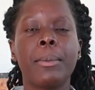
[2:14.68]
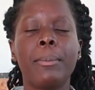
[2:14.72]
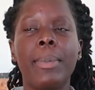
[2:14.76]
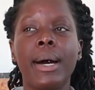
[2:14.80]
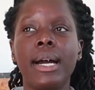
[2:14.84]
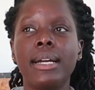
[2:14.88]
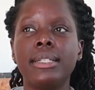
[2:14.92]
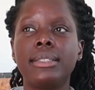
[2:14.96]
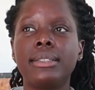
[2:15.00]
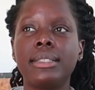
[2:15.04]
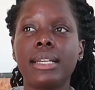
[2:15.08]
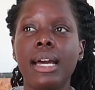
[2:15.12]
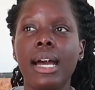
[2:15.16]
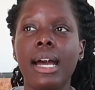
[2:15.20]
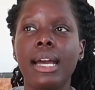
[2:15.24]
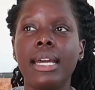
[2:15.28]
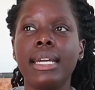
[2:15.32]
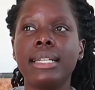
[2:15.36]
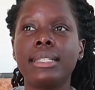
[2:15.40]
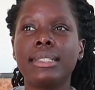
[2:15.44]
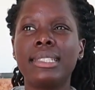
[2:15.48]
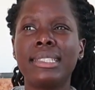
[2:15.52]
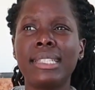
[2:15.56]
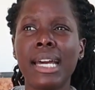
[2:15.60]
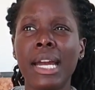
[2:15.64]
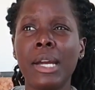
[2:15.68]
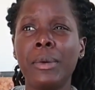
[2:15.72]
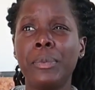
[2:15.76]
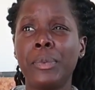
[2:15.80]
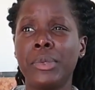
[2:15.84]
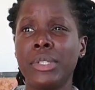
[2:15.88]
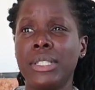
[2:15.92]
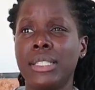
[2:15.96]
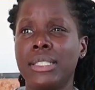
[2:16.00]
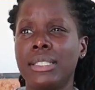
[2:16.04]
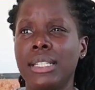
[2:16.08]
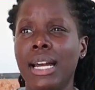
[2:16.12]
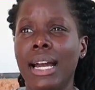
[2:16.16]
But in
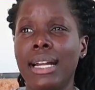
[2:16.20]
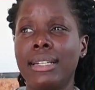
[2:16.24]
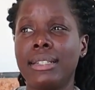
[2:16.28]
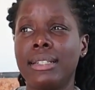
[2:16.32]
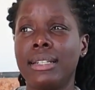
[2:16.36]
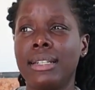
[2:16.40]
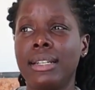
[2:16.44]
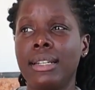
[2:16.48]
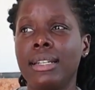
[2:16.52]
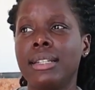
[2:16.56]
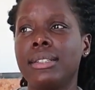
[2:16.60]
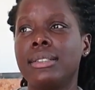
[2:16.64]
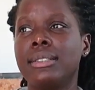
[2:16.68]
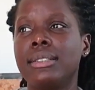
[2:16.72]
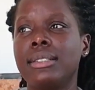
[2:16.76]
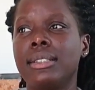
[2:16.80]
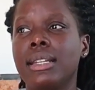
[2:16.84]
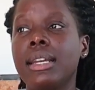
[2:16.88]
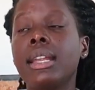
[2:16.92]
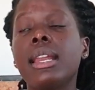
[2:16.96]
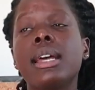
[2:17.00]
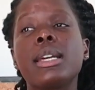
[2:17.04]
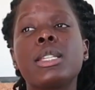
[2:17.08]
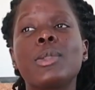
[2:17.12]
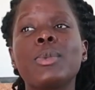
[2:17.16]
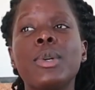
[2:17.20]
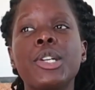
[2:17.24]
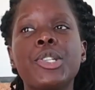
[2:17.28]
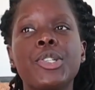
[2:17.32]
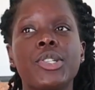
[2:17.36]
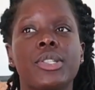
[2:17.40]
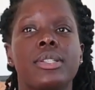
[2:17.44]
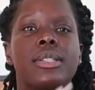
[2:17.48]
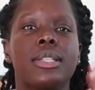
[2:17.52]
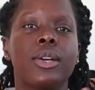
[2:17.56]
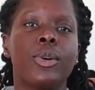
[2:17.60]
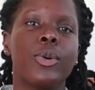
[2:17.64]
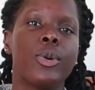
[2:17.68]
Cyprus, at least, in as much
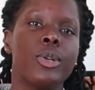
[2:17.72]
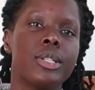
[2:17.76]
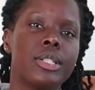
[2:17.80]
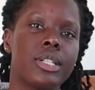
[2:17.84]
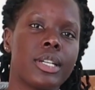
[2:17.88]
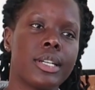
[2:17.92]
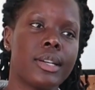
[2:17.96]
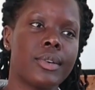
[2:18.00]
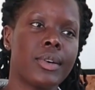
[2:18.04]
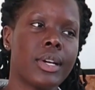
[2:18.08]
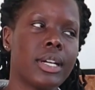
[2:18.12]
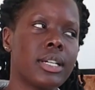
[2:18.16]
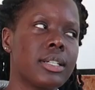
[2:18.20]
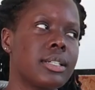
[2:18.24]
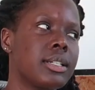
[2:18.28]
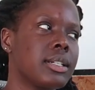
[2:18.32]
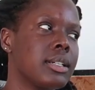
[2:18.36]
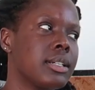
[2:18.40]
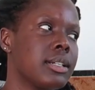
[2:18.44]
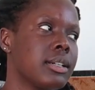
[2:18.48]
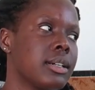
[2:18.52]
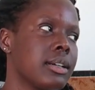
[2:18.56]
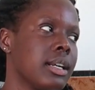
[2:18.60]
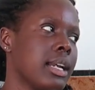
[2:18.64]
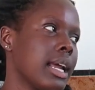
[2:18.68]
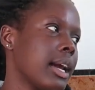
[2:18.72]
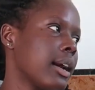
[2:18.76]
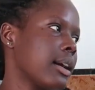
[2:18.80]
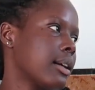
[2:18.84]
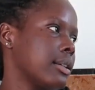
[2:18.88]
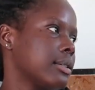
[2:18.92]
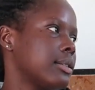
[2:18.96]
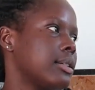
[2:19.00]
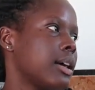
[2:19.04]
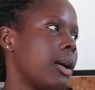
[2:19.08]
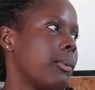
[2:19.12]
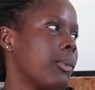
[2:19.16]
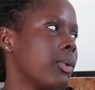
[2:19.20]
as the old generation, like
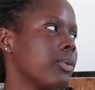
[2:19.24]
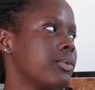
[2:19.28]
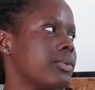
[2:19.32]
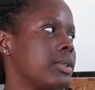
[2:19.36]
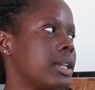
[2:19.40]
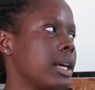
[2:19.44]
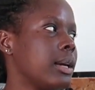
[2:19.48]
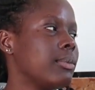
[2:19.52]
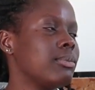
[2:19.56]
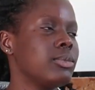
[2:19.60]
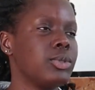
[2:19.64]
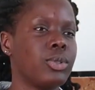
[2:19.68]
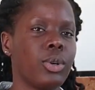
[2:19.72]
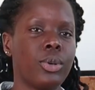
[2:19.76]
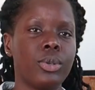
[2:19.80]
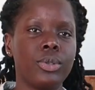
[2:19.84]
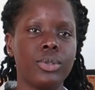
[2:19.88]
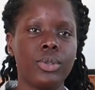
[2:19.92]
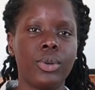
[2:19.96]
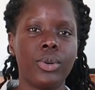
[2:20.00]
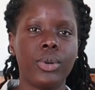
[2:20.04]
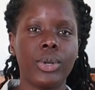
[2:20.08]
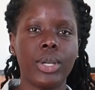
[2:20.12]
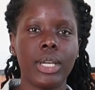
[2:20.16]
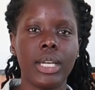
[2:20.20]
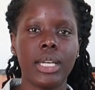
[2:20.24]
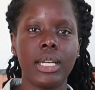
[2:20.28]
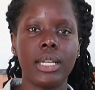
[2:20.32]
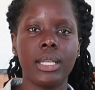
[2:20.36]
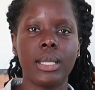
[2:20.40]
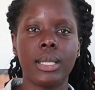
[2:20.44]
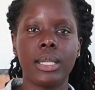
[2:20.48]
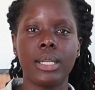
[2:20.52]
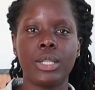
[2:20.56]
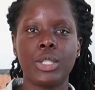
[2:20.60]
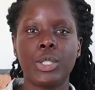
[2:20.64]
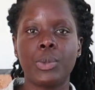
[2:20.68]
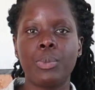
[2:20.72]
some of them don't know
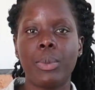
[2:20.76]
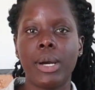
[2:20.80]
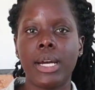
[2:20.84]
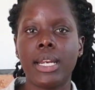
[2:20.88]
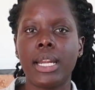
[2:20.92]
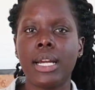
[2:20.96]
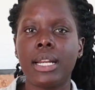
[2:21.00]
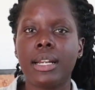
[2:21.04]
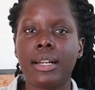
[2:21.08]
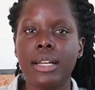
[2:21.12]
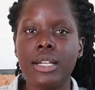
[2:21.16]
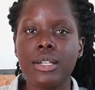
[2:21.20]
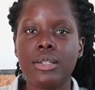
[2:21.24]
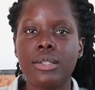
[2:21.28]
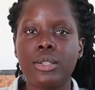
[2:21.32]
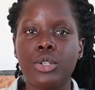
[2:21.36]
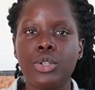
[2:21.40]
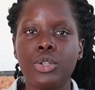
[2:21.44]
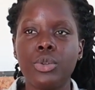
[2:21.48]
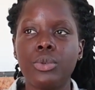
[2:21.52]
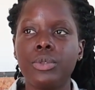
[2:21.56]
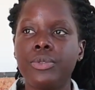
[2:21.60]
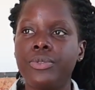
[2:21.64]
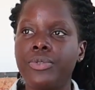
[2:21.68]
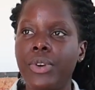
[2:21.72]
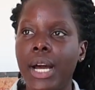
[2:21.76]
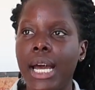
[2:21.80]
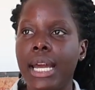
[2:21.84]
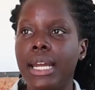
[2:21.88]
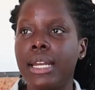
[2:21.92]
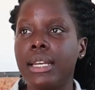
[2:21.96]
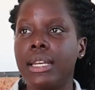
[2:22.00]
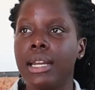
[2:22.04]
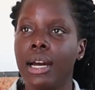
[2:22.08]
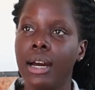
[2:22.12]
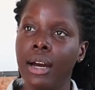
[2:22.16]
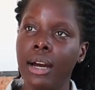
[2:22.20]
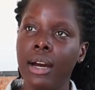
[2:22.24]
English, but at least you will
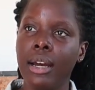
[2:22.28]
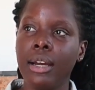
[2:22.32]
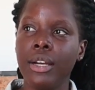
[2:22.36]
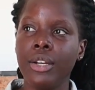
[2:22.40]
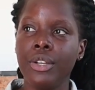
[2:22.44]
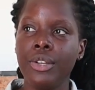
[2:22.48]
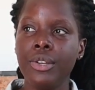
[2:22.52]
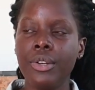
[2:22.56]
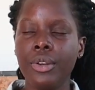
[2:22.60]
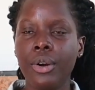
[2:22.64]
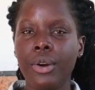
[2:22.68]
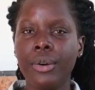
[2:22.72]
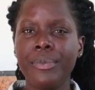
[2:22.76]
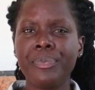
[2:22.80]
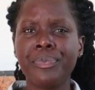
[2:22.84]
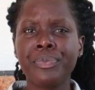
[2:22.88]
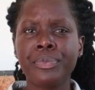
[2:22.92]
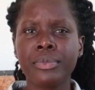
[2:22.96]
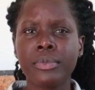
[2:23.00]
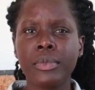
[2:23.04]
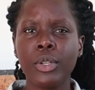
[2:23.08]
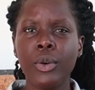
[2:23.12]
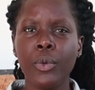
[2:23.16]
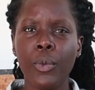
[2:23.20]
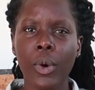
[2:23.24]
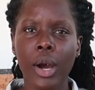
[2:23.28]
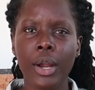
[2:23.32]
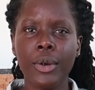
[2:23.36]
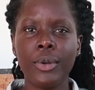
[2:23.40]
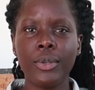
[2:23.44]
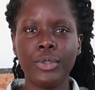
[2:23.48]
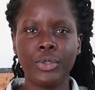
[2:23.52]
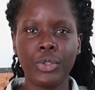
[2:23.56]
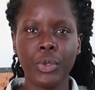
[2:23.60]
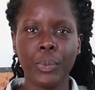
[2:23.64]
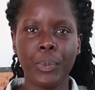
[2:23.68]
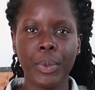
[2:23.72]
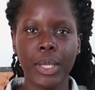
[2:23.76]
find, you know, 1
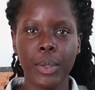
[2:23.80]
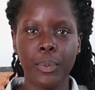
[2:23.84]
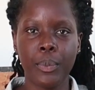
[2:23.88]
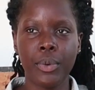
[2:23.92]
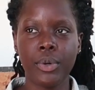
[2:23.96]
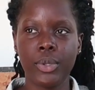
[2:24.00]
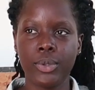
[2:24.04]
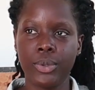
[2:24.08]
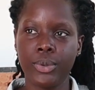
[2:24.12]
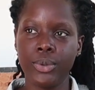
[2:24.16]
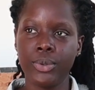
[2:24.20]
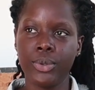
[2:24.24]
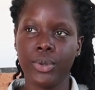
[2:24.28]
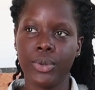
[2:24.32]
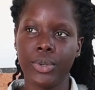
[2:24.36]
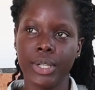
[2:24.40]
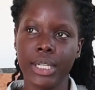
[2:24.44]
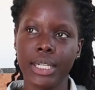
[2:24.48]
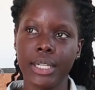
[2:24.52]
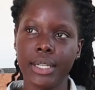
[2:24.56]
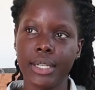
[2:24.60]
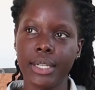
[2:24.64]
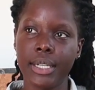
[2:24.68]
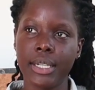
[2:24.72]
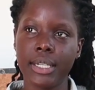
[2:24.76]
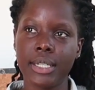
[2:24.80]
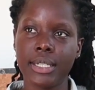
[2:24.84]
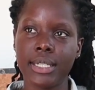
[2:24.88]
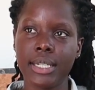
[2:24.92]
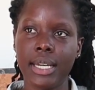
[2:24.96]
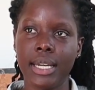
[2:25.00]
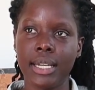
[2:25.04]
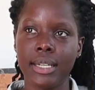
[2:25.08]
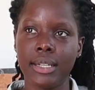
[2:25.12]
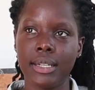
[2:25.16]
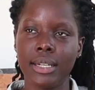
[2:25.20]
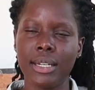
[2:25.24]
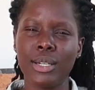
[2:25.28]
or 2 people who know English,
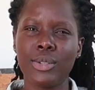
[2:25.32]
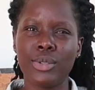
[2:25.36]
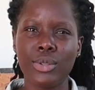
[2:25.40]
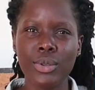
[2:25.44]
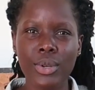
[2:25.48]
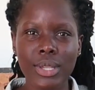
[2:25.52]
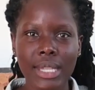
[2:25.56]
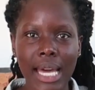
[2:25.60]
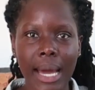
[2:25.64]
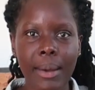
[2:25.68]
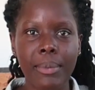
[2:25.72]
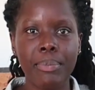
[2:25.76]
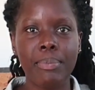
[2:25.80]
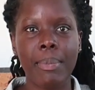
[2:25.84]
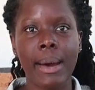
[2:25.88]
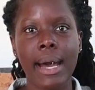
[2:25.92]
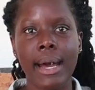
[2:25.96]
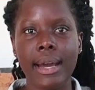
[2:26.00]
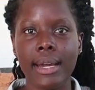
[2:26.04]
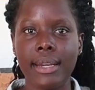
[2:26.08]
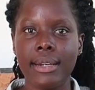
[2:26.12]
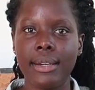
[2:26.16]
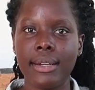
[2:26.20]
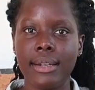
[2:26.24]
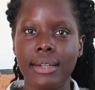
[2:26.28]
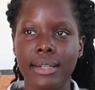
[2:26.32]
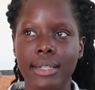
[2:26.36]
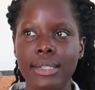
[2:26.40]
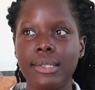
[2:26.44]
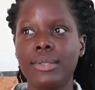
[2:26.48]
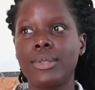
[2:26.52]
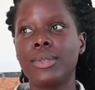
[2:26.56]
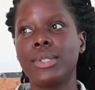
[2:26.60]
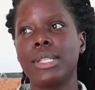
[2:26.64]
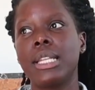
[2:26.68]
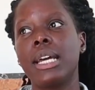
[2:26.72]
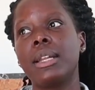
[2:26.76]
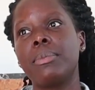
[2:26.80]
and it's not that bad.
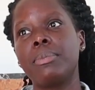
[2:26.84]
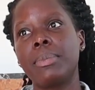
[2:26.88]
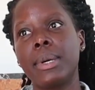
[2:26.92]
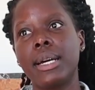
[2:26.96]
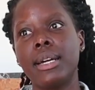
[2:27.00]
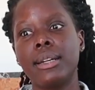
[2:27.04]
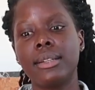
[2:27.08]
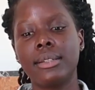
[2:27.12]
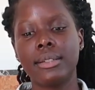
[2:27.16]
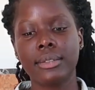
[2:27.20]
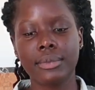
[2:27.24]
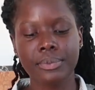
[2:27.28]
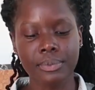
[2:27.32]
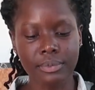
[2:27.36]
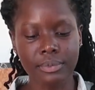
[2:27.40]
It's not that bad.